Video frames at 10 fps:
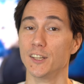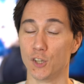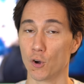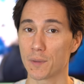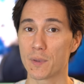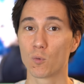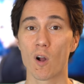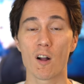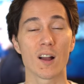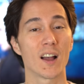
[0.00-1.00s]
And don't get me
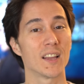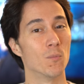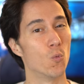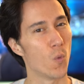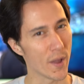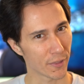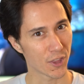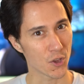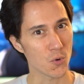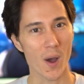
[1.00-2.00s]
wrong, I am
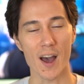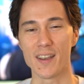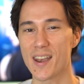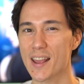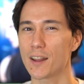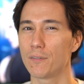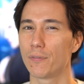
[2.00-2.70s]
with you. A naked